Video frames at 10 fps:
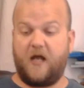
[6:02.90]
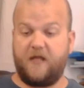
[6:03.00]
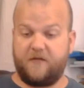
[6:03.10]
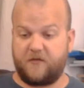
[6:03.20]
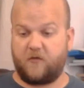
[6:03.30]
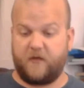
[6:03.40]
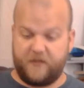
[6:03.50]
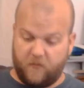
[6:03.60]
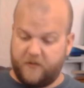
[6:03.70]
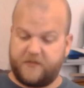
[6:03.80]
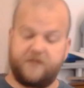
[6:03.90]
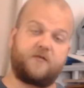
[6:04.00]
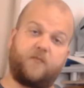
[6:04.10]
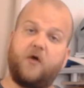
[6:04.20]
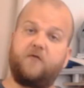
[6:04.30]
either going to want to
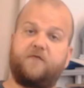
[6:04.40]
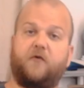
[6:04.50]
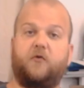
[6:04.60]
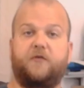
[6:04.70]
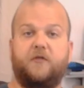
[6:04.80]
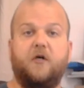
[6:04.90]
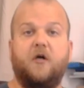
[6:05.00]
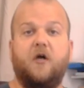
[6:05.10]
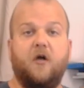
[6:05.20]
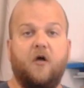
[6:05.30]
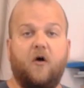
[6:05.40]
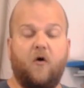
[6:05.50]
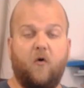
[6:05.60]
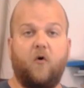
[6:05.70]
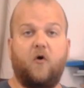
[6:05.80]
use a bone folder,
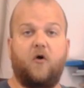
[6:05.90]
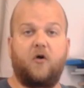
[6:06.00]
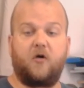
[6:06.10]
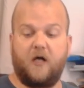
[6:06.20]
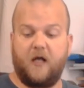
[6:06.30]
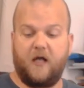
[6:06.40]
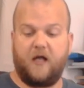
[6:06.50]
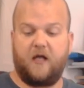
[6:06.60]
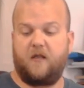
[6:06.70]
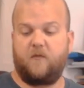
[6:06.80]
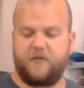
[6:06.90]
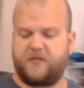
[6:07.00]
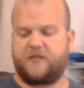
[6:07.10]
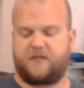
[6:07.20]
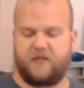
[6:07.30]
or
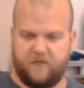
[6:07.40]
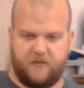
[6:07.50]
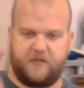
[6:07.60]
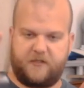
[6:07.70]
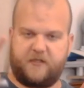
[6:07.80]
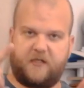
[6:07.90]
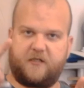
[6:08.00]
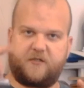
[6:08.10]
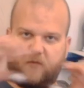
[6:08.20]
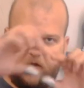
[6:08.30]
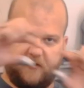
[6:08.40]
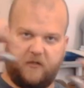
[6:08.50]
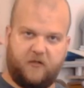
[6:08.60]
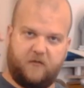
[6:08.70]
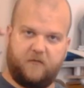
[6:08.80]
which is literally just like a small
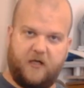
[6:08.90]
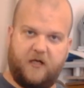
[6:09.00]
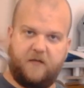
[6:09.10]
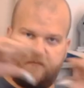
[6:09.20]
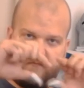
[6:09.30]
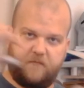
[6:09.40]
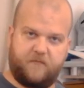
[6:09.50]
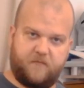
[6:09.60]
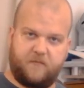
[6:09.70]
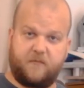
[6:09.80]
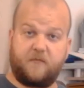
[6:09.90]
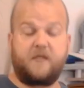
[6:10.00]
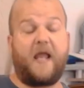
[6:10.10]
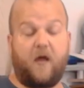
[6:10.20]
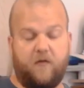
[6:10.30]
little,
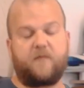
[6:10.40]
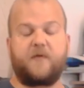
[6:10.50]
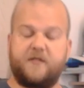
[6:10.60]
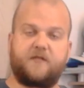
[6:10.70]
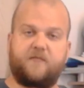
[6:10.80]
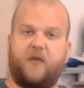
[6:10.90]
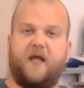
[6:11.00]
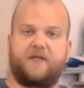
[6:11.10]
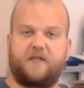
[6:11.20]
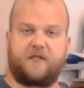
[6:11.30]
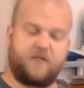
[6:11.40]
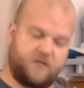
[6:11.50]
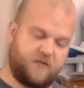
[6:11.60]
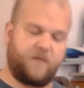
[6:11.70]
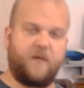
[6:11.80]
now they're pieces of plastic. They
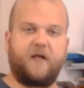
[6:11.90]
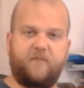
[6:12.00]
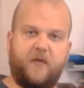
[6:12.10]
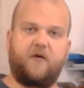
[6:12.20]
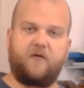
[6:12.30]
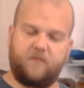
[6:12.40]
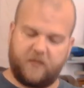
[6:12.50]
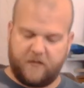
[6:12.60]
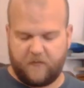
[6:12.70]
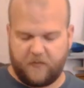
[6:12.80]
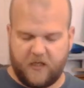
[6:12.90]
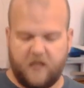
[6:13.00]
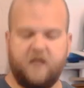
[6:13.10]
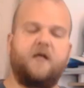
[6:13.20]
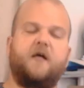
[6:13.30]
used to be made of bone, blah, blah,
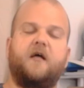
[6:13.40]
blah.